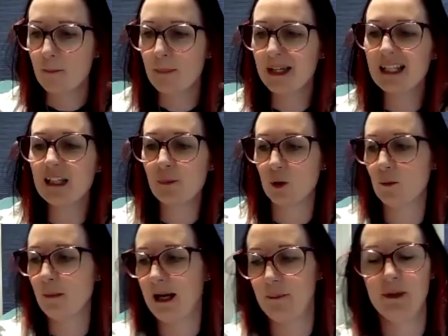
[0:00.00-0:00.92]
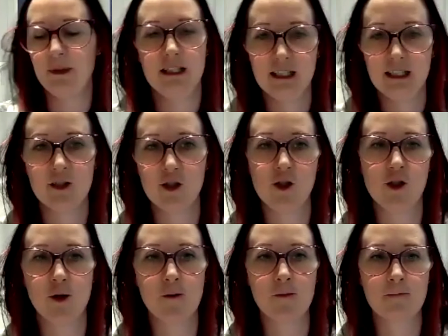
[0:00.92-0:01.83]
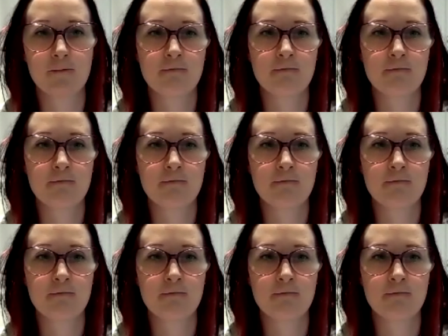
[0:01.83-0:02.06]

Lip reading: people might be addicted to.